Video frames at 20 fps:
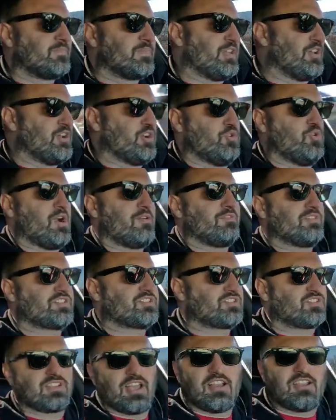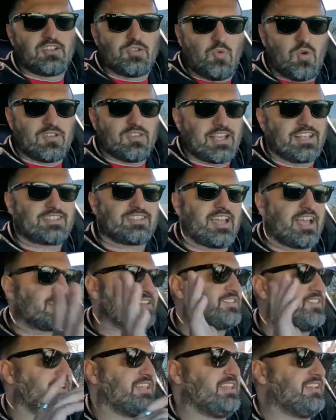you know, whoever's selling one, like Sac
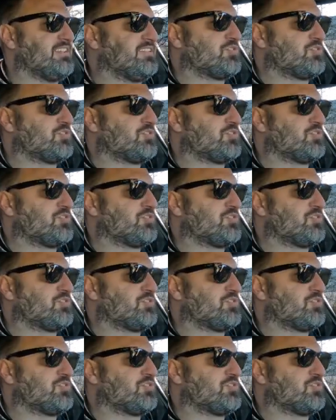City